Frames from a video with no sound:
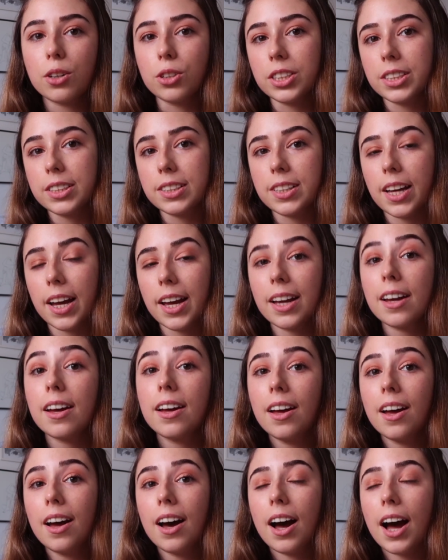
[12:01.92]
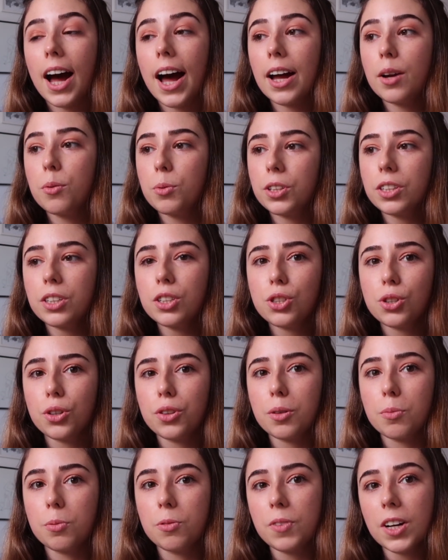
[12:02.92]
or dislike. I really enjoyed
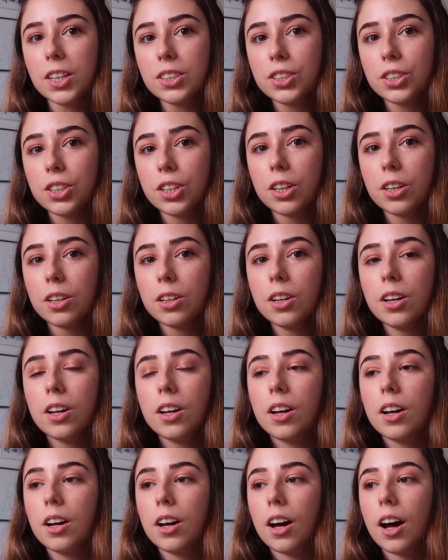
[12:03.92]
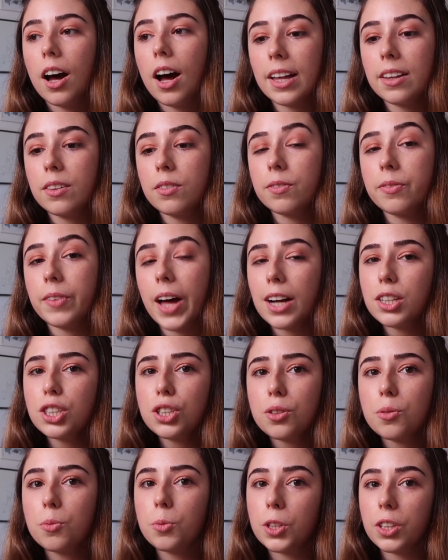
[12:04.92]
the professor. I
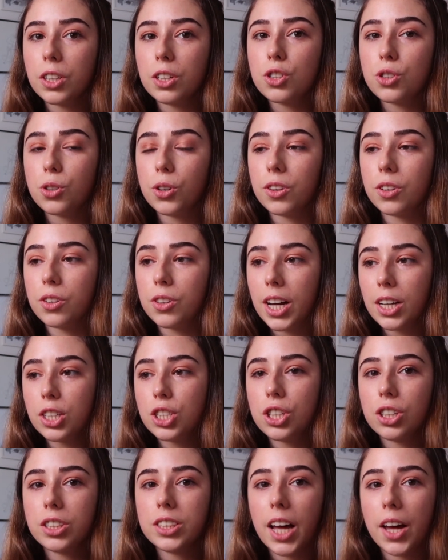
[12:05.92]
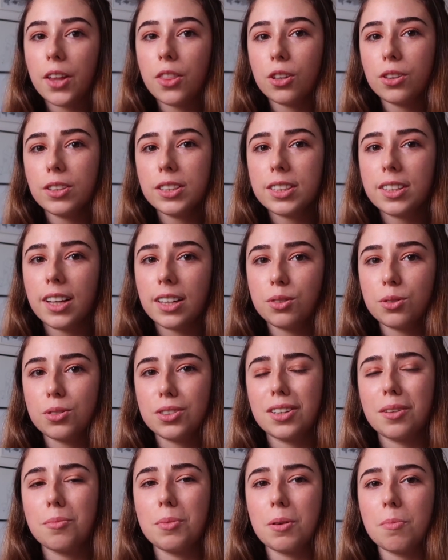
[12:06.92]
actually really enjoyed the lectures. I thought this class was
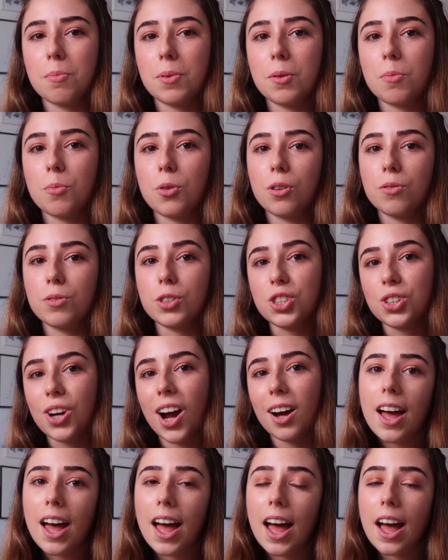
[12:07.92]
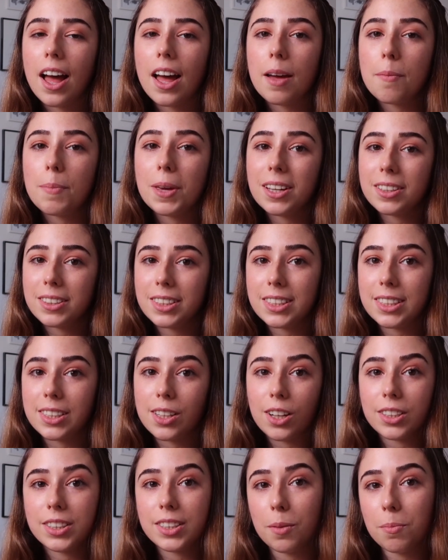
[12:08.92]
going to be a bit more of a drag because it's
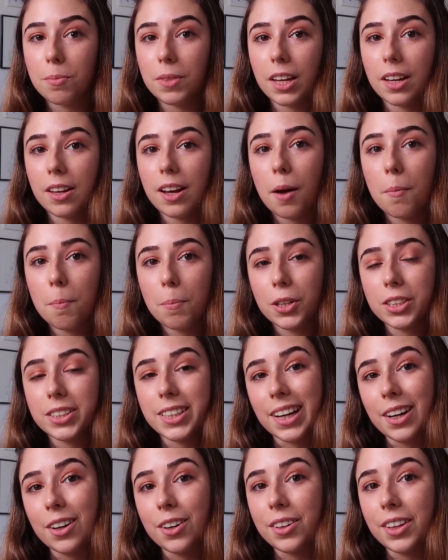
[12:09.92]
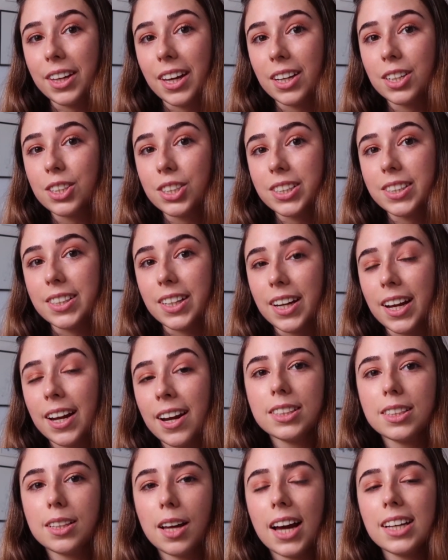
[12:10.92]
not something I'm particularly interested in.
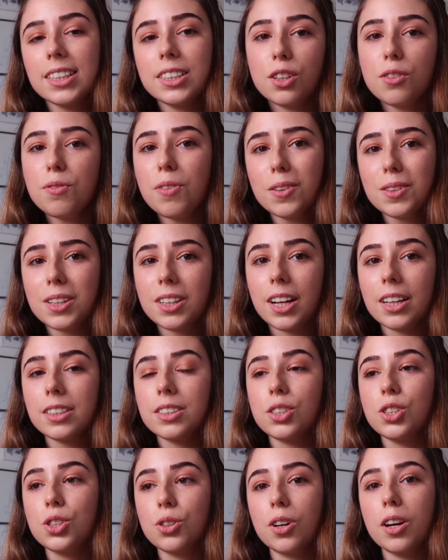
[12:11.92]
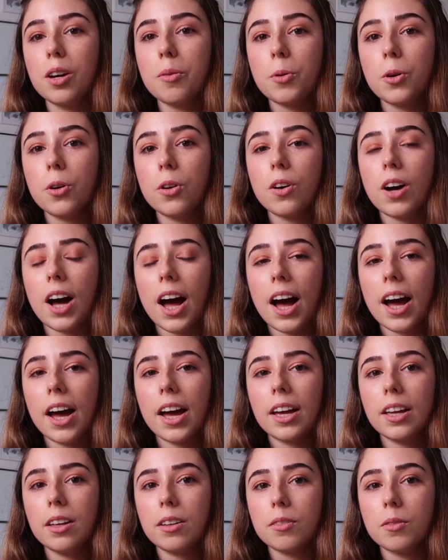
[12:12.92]
I still found the class enjoyable.
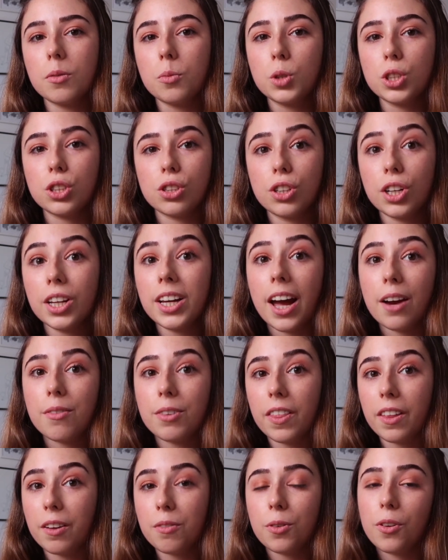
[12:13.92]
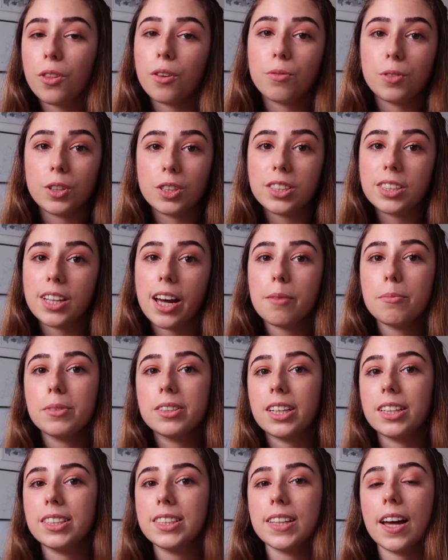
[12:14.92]
I was learning everything for the first time, as
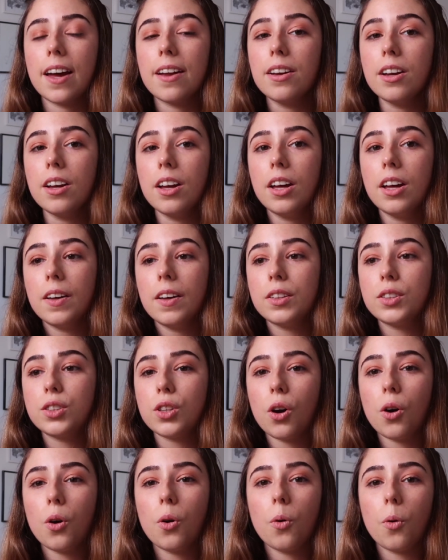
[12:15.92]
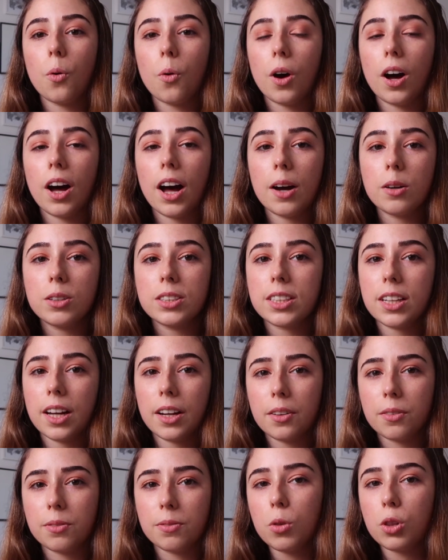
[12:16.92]
I said, so I was
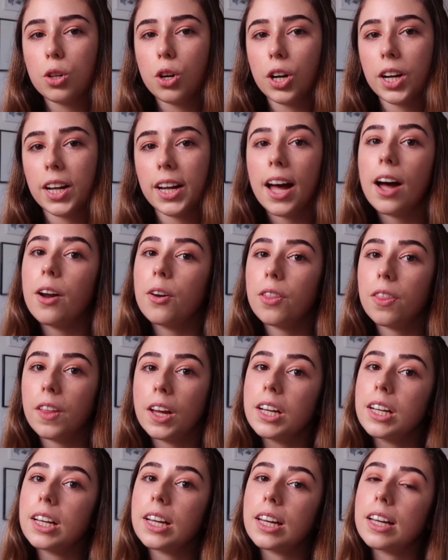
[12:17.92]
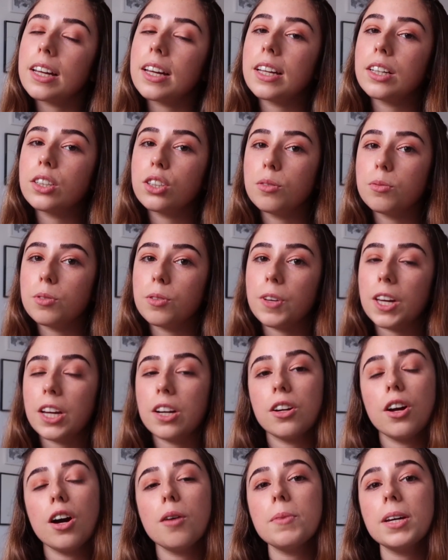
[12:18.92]
kind of learning how to think in terms of
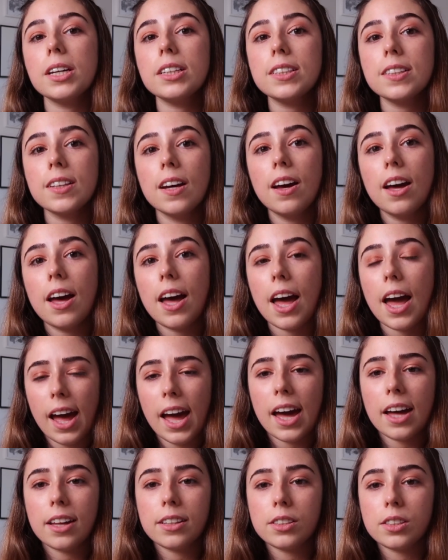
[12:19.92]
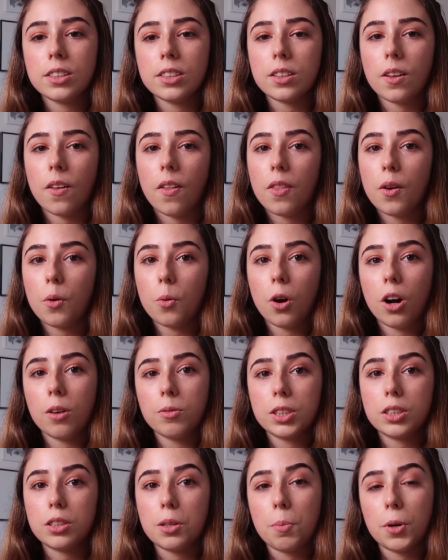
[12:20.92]
economics. And there were
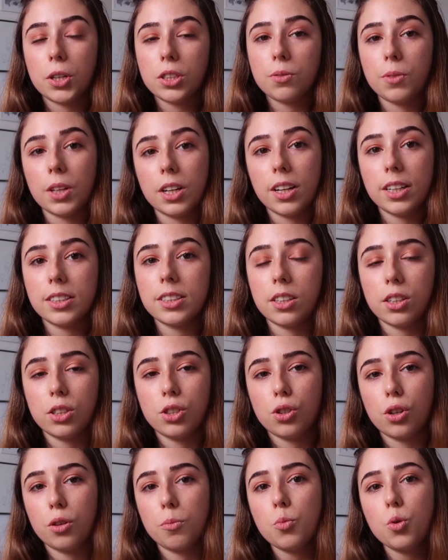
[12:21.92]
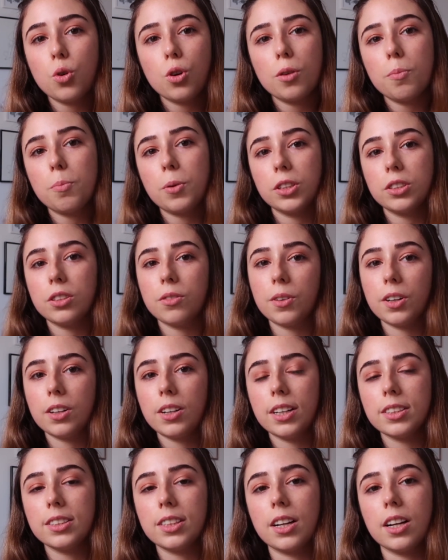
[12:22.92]
obviously parts of the class that I enjoyed more, parts of the
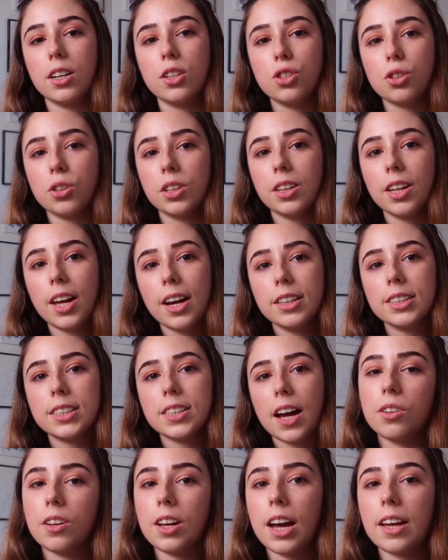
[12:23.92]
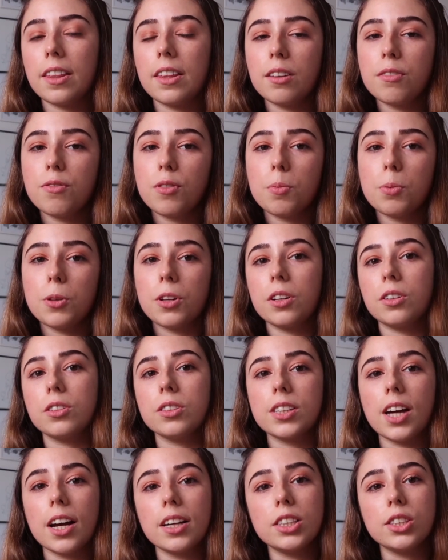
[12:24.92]
class that I enjoyed less. I think for political
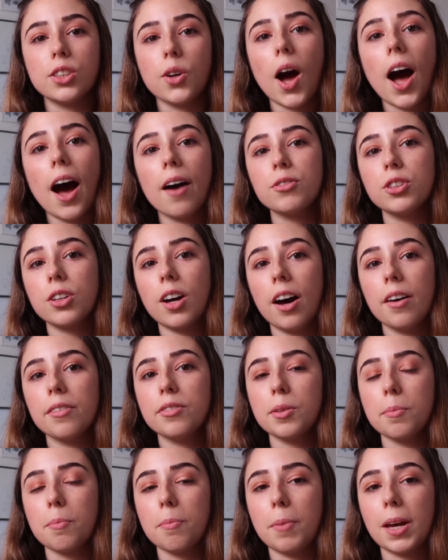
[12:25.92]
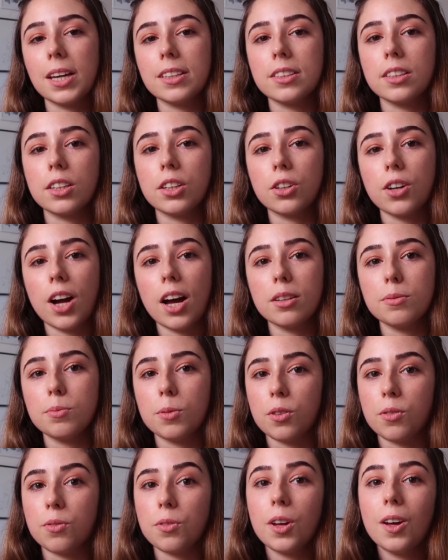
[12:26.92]
science, you have to have some basic grasp
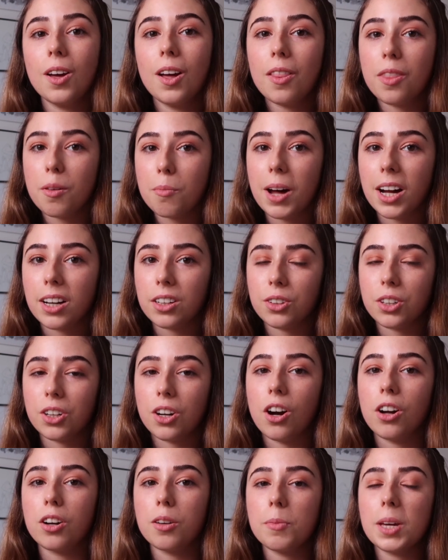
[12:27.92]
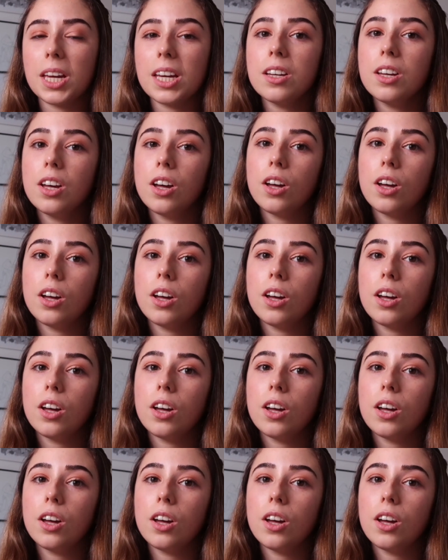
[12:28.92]
of the macroeconomy.